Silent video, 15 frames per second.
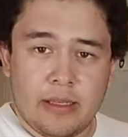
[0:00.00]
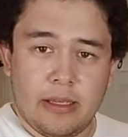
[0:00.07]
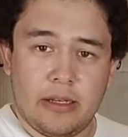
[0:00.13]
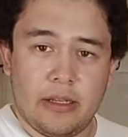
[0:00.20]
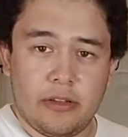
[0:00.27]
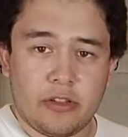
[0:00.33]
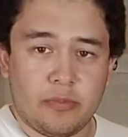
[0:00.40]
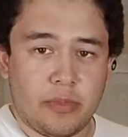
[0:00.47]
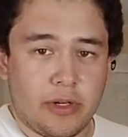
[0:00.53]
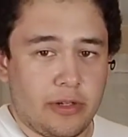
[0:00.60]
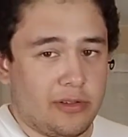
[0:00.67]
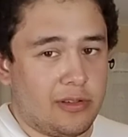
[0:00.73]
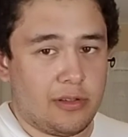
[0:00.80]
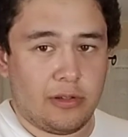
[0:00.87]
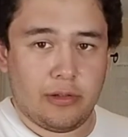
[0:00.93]
in Hillsborough,
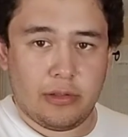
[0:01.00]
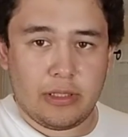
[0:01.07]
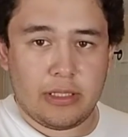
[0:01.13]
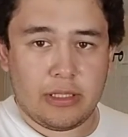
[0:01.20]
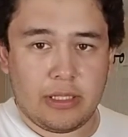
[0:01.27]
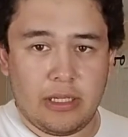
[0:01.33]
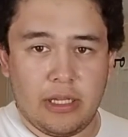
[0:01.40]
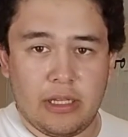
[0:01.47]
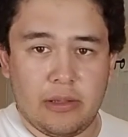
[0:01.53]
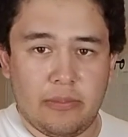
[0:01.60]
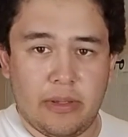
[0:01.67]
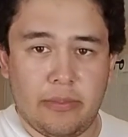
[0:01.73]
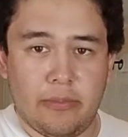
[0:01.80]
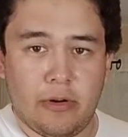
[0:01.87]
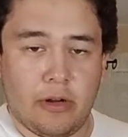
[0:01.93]
so it's killing
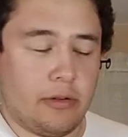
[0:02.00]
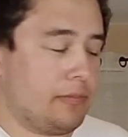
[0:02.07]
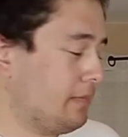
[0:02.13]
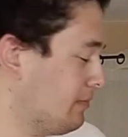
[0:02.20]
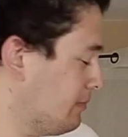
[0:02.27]
me, bro.